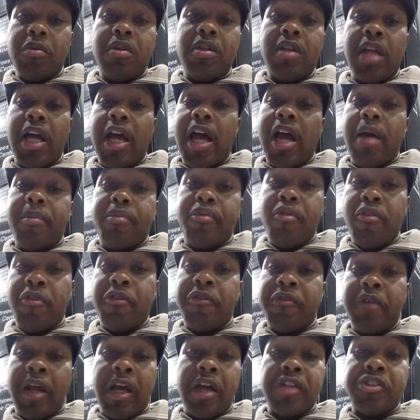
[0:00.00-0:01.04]
I have
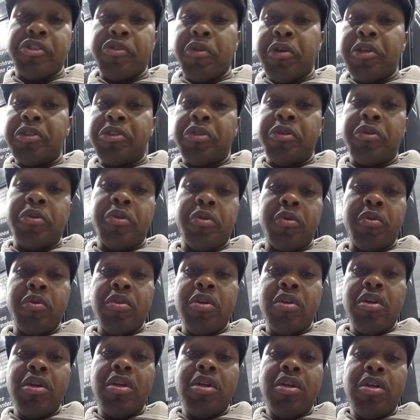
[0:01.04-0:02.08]
proof that I can show it to you,
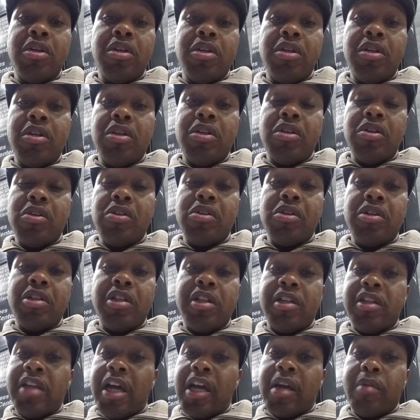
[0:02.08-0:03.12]

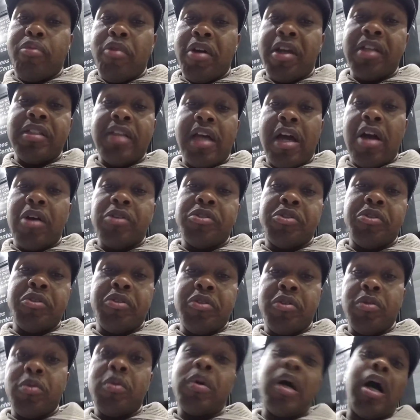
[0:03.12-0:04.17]
and I can break it down to
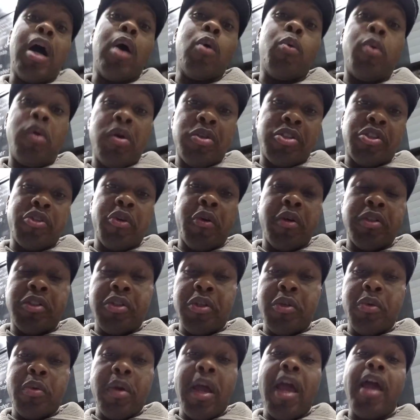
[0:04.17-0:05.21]
you. Well, I will show it
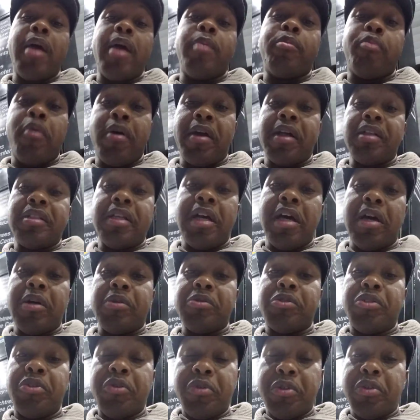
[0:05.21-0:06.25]
to you and break it down
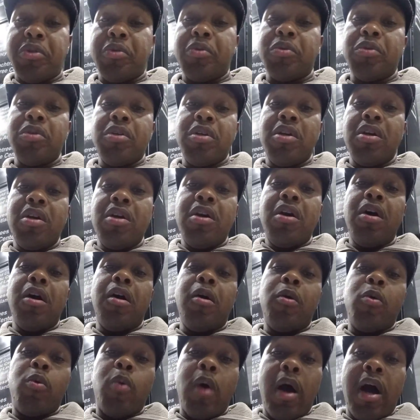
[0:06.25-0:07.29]
to you
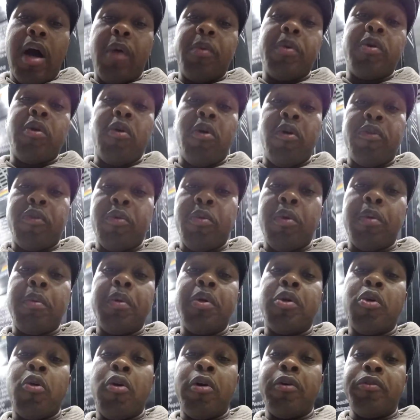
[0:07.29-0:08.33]
of why we're going through what
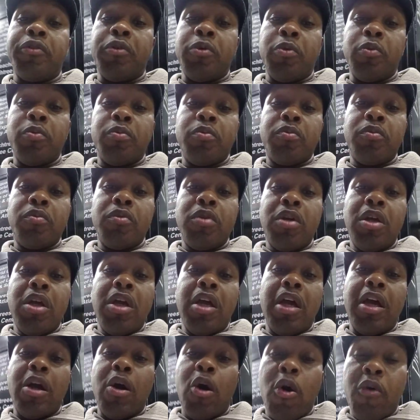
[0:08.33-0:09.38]
we're going through.
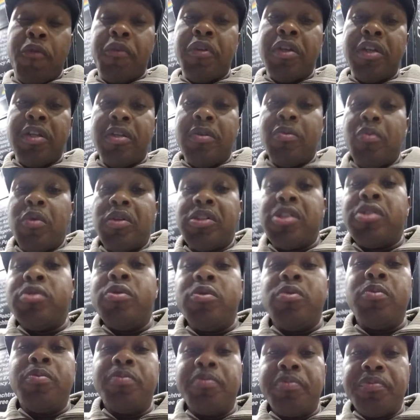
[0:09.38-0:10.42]
And hopefully, once
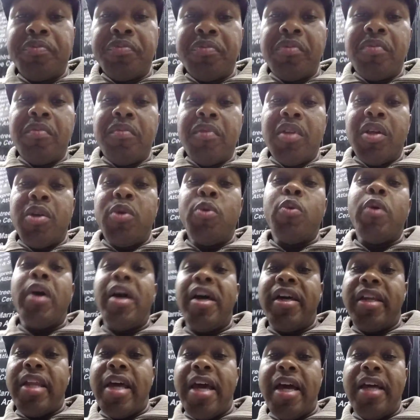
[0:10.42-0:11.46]
you
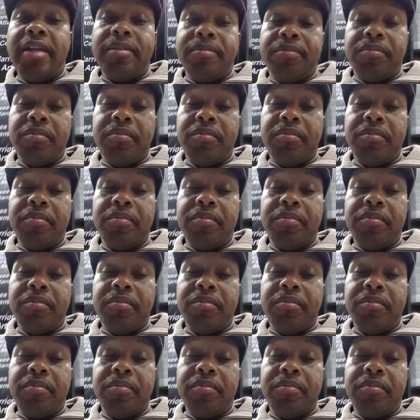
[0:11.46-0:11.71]
hear that,